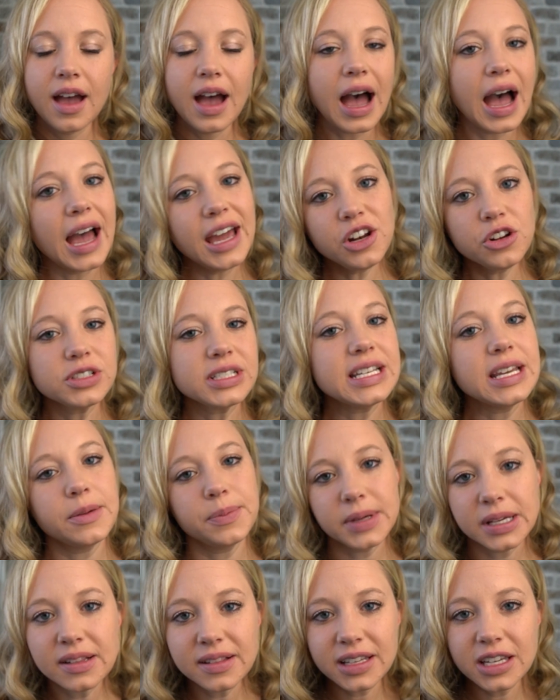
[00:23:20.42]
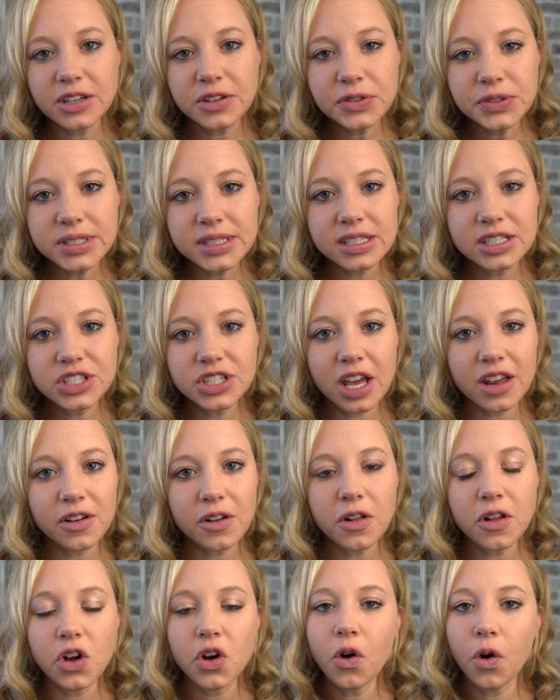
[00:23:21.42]
I don't typically use the
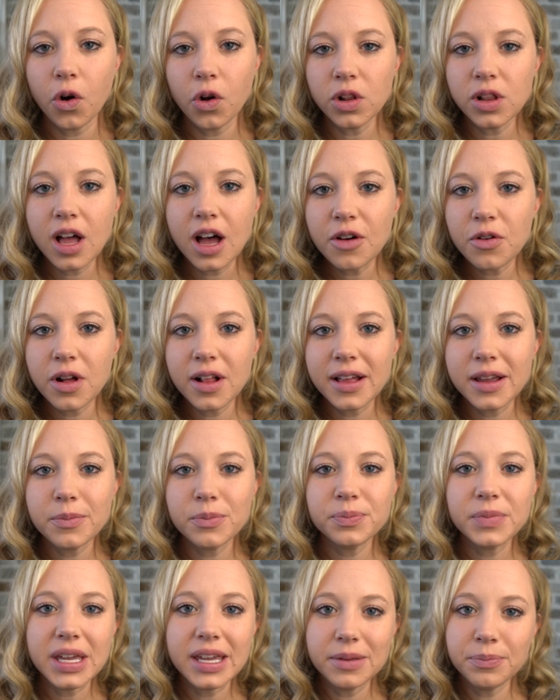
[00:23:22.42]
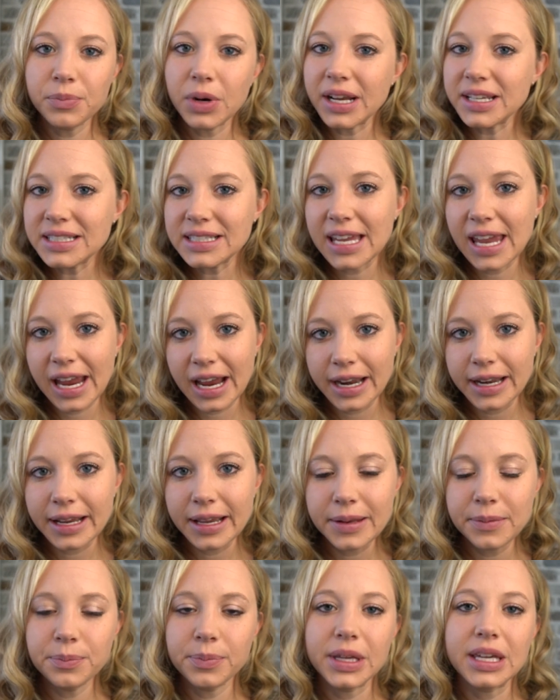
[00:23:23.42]
shuttle a whole lot while I'm in Bryce
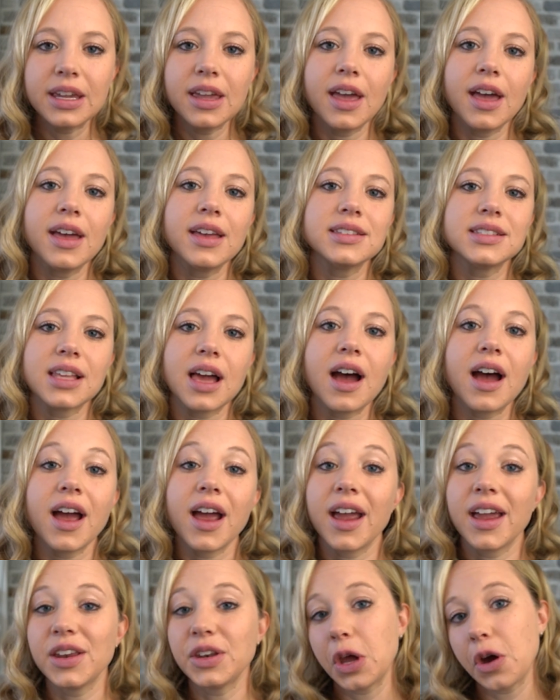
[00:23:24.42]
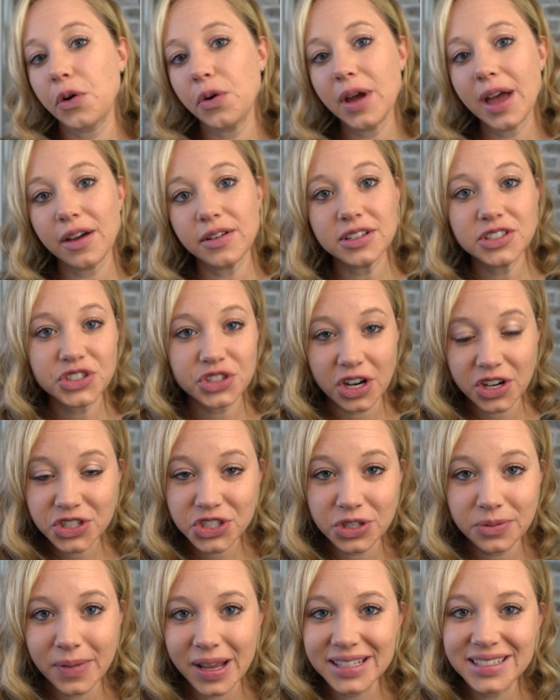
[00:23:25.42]
Canyon because I know how to
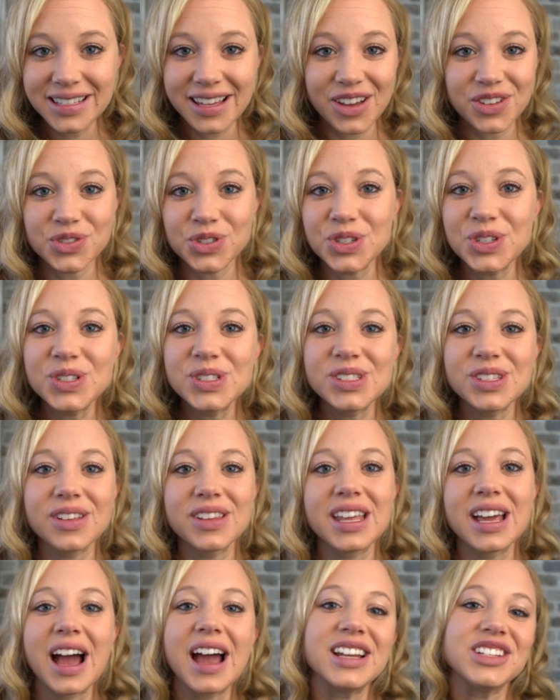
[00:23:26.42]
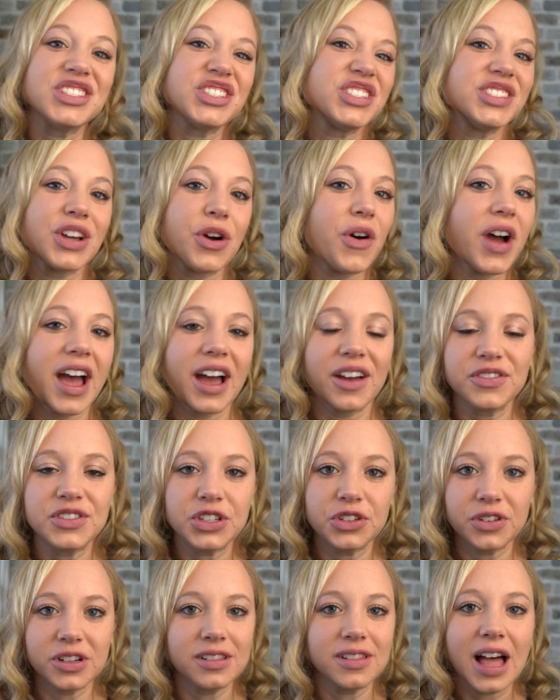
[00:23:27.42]
structure my schedule so that I just don't have to
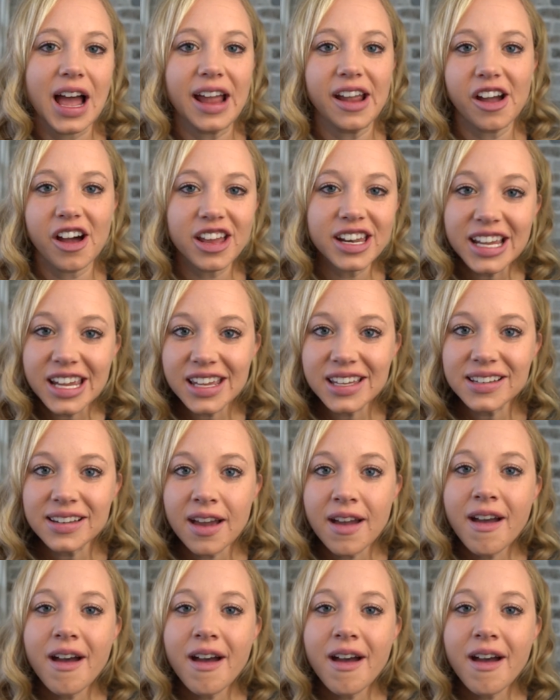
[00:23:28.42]
rely on it.